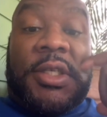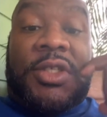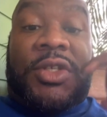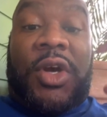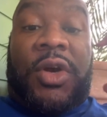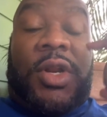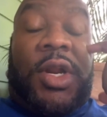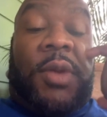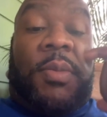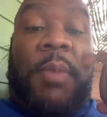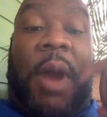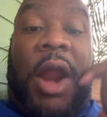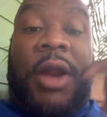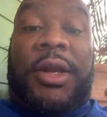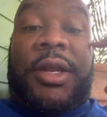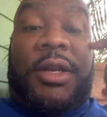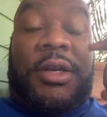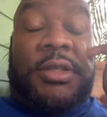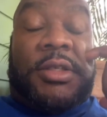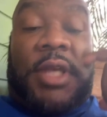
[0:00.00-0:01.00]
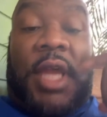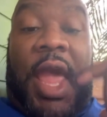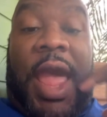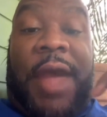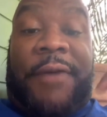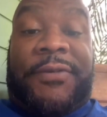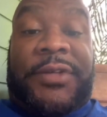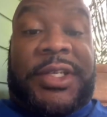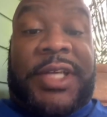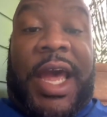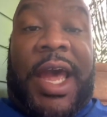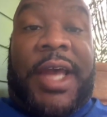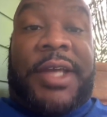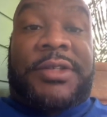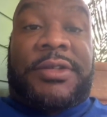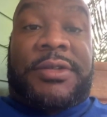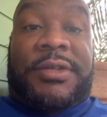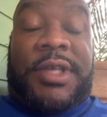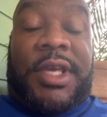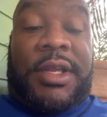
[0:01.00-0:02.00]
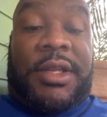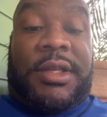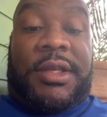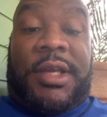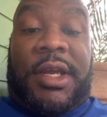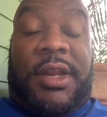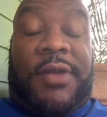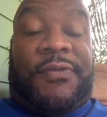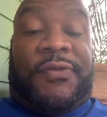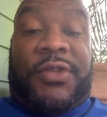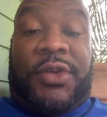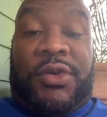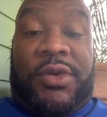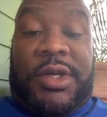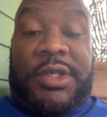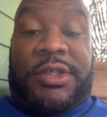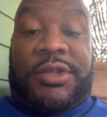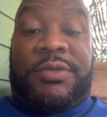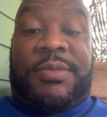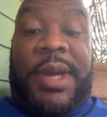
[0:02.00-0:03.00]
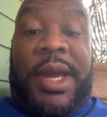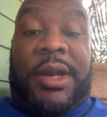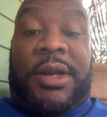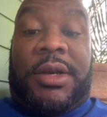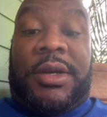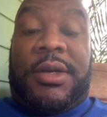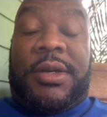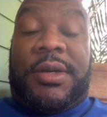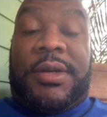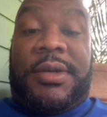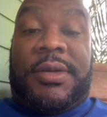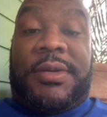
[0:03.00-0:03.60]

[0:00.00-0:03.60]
so their marketers and advertisers can influence you better.